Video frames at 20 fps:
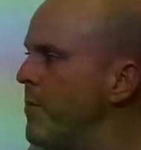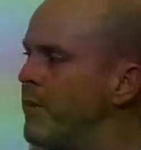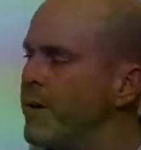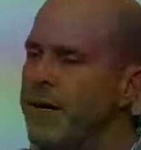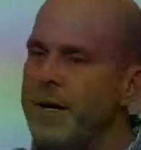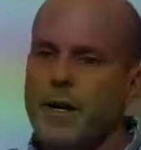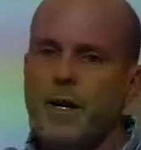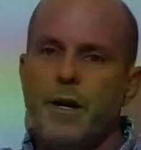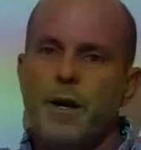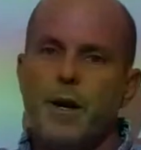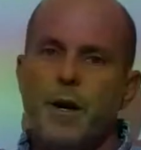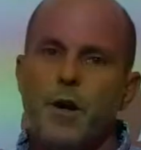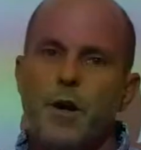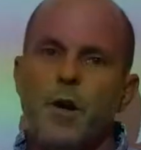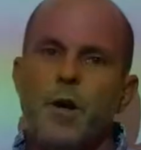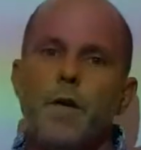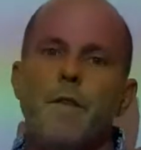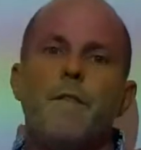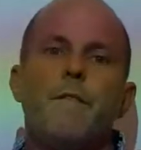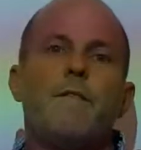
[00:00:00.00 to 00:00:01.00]
will be
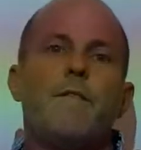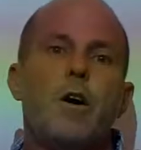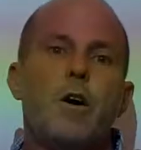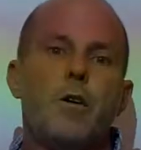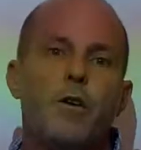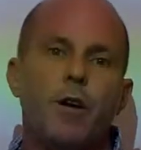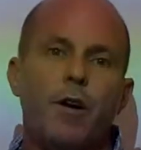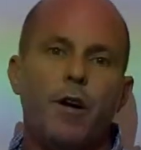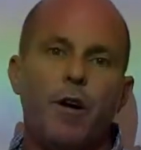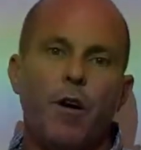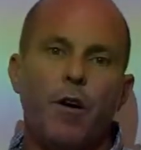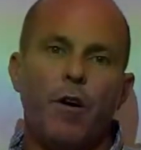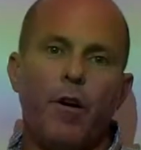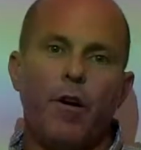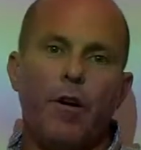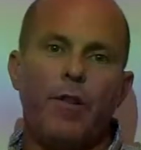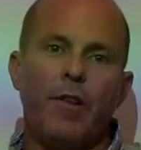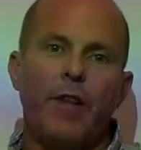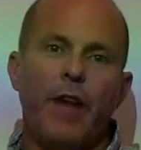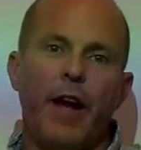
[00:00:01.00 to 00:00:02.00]
voted
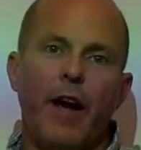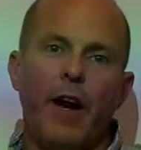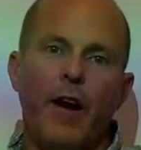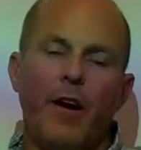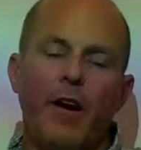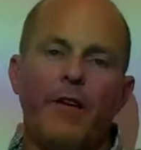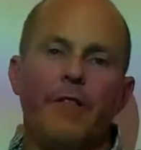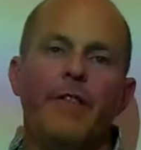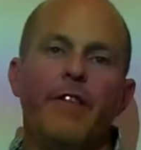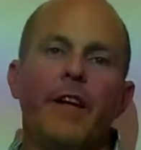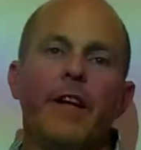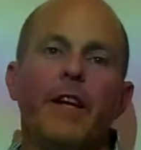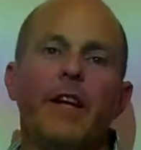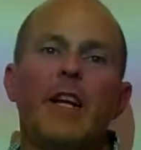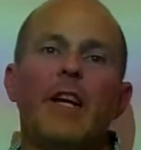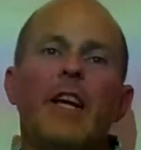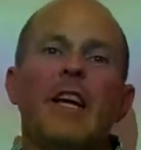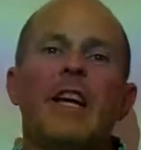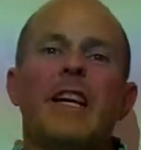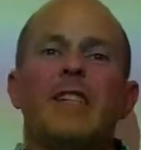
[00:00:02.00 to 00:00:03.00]
on there. And if
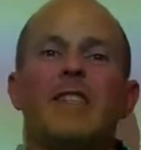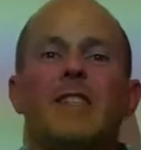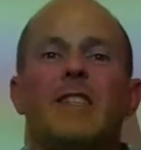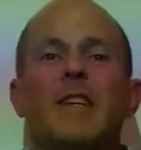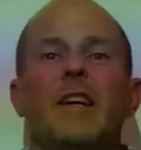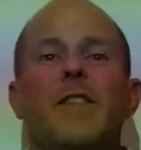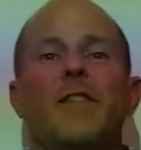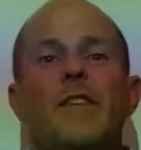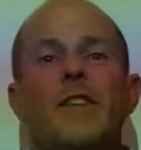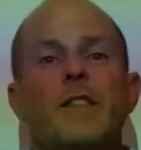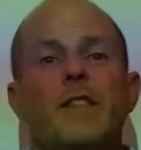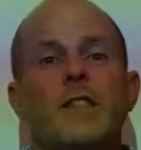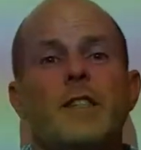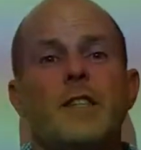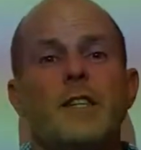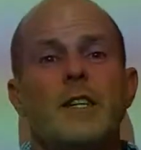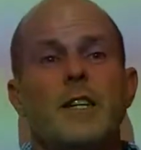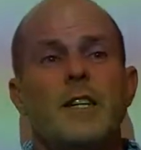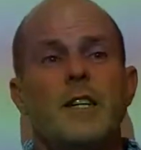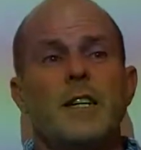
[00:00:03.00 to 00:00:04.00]

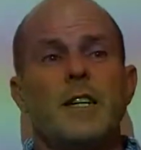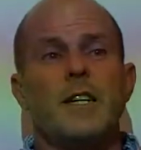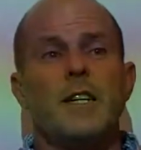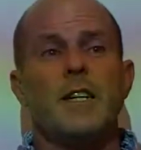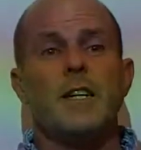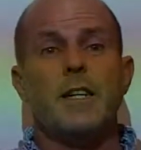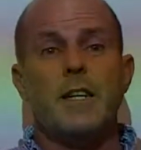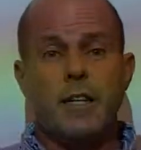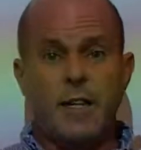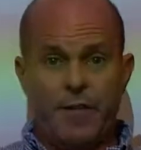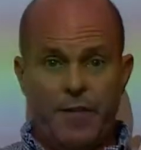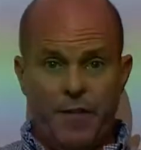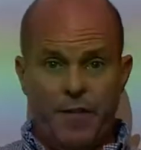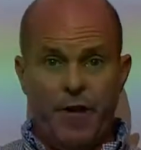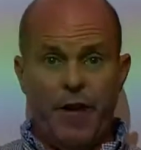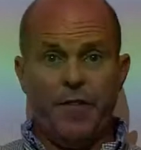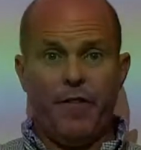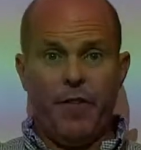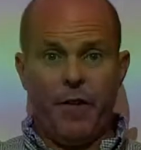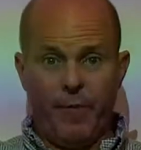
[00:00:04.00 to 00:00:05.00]

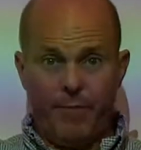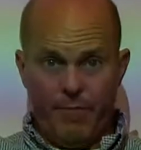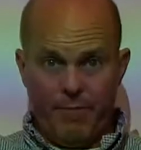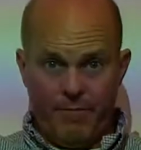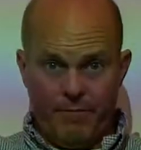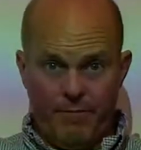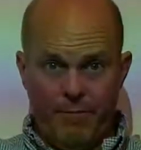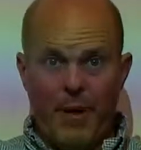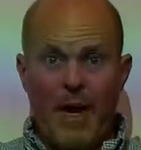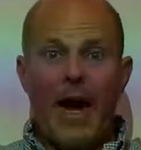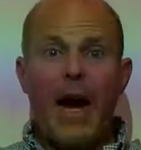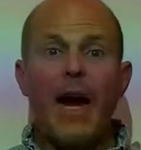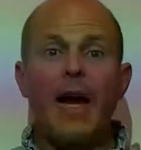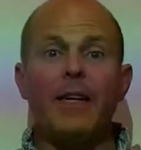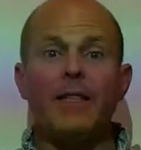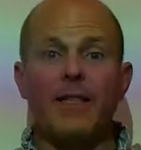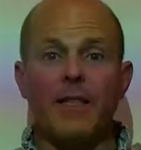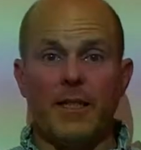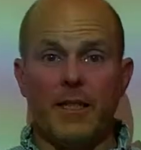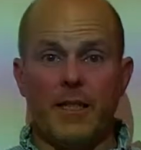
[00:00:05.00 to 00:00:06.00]
it
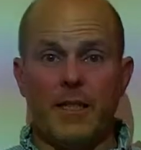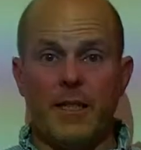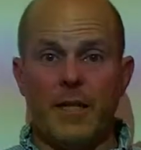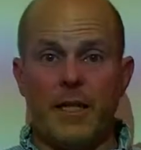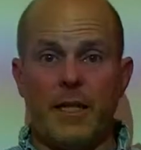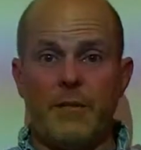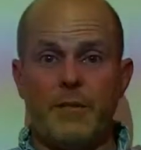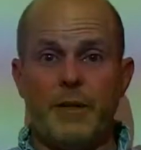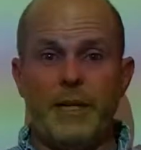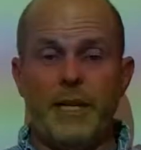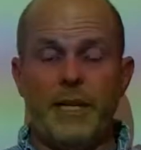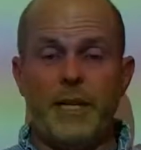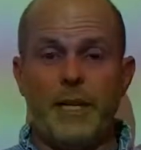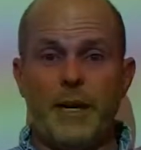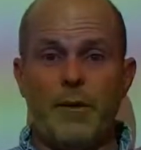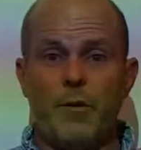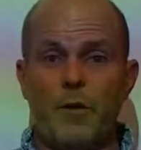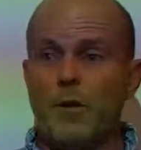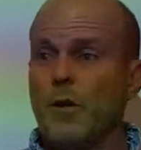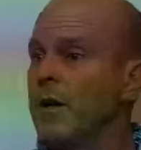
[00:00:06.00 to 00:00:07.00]
passes the committee
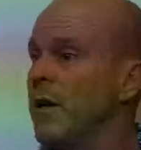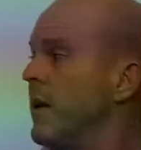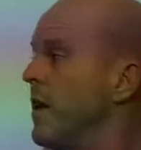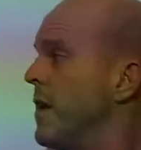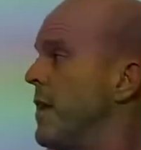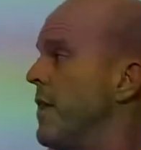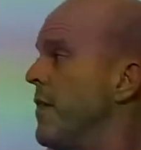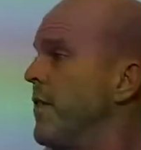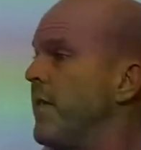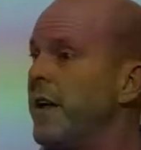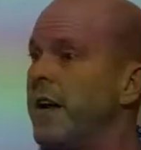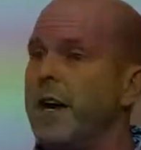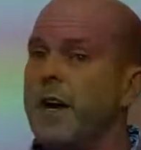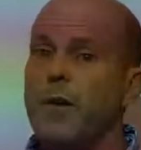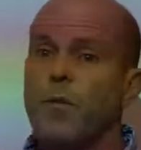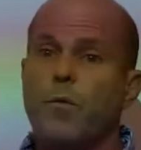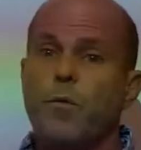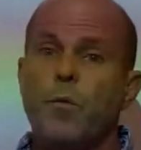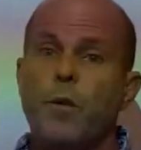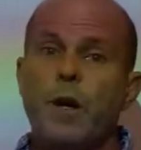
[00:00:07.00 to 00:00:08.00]
level,
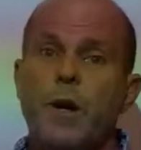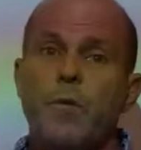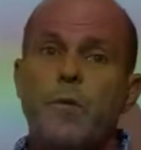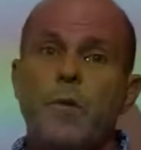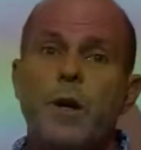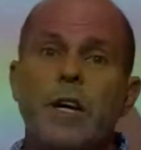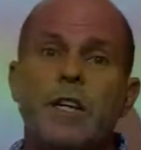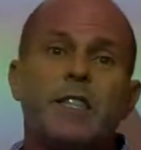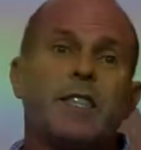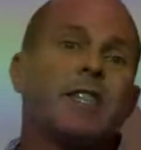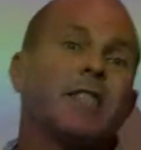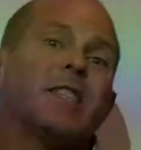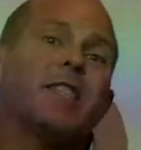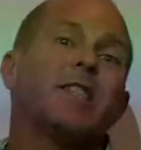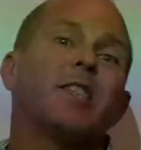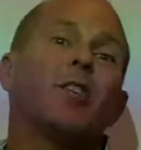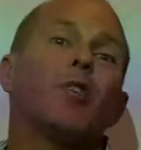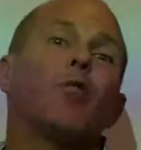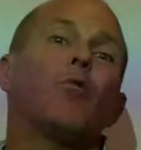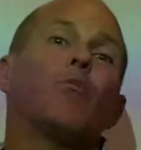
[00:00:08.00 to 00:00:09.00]
then it's
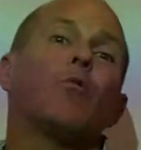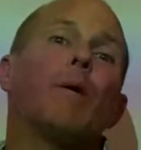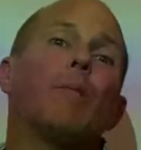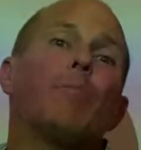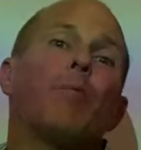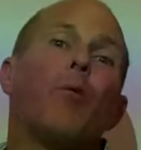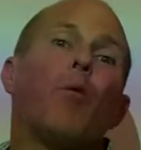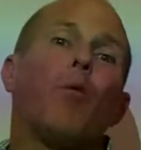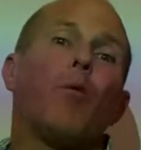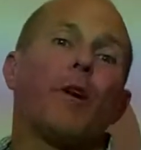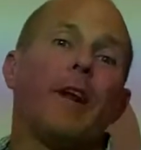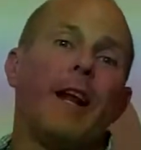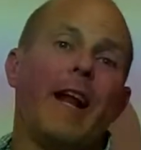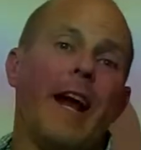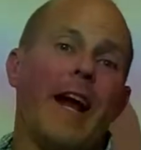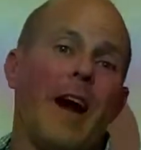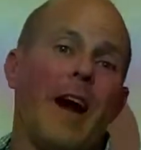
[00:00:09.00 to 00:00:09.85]
considered reported